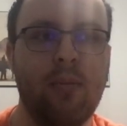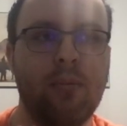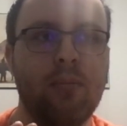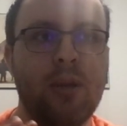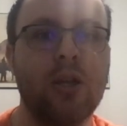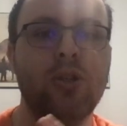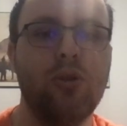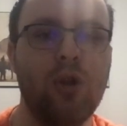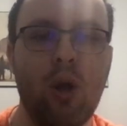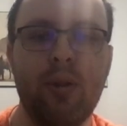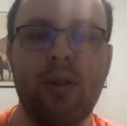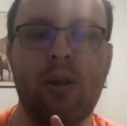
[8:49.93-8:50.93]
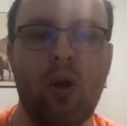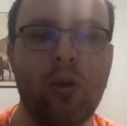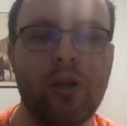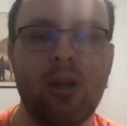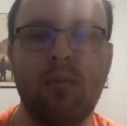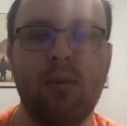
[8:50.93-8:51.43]
because you know that they're only
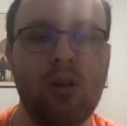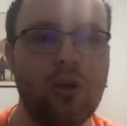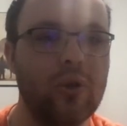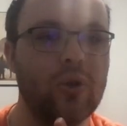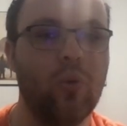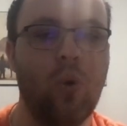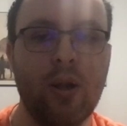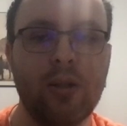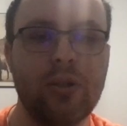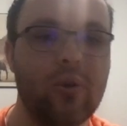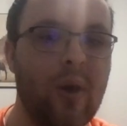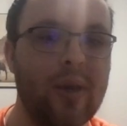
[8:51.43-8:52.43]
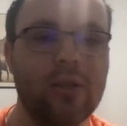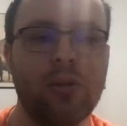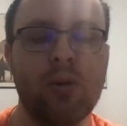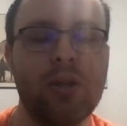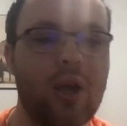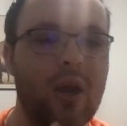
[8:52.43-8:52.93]
going to be used once, twice,
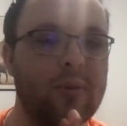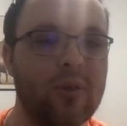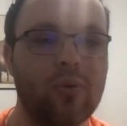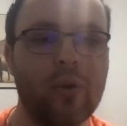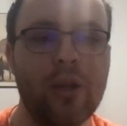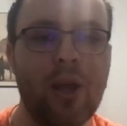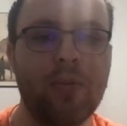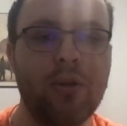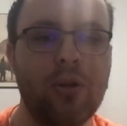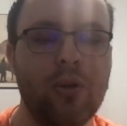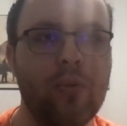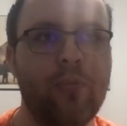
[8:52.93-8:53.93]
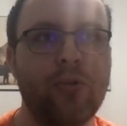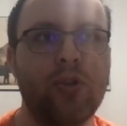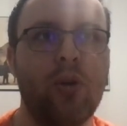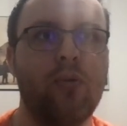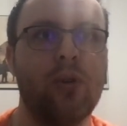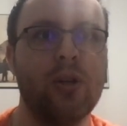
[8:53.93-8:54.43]
3 times. It's really up to you.
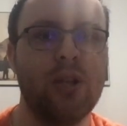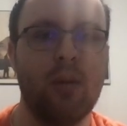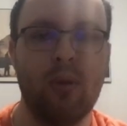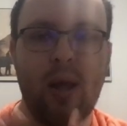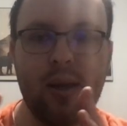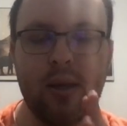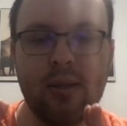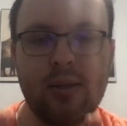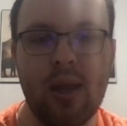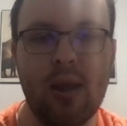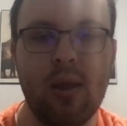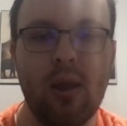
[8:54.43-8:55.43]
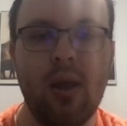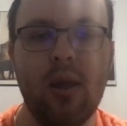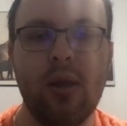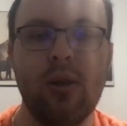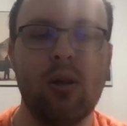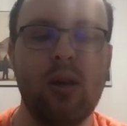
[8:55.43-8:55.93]
So, for example, I can say,
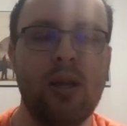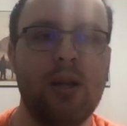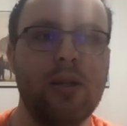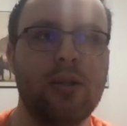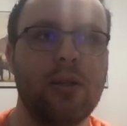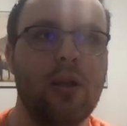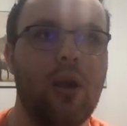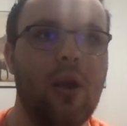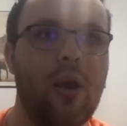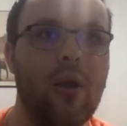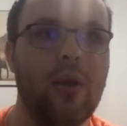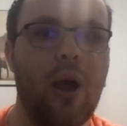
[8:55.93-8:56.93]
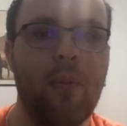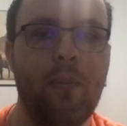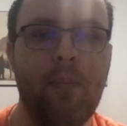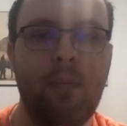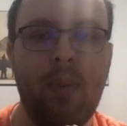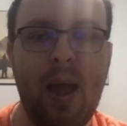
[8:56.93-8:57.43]
here is
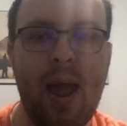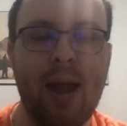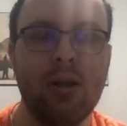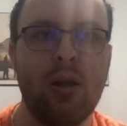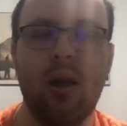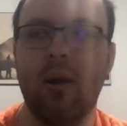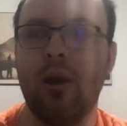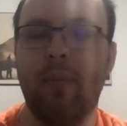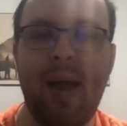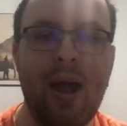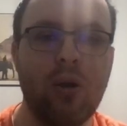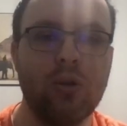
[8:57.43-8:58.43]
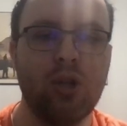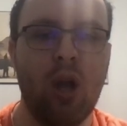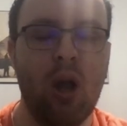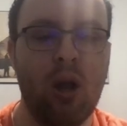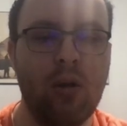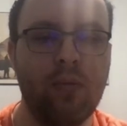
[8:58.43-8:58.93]
a pouch
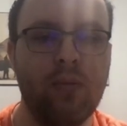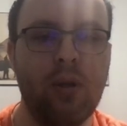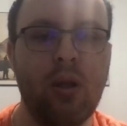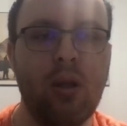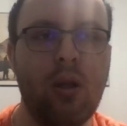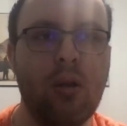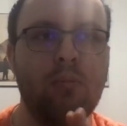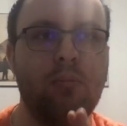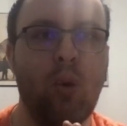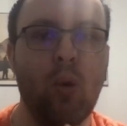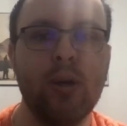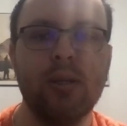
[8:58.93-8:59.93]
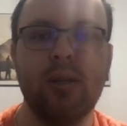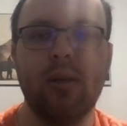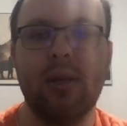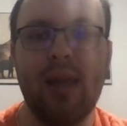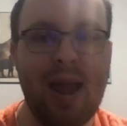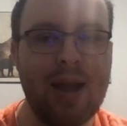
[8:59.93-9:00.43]
of poison
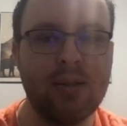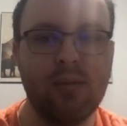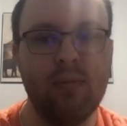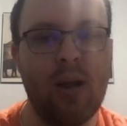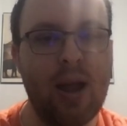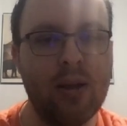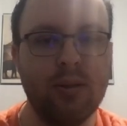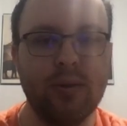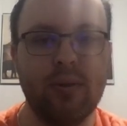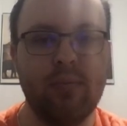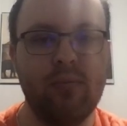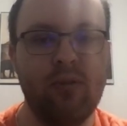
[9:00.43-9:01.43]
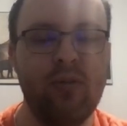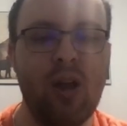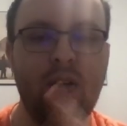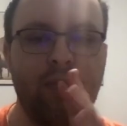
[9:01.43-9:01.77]
gas vials. You've got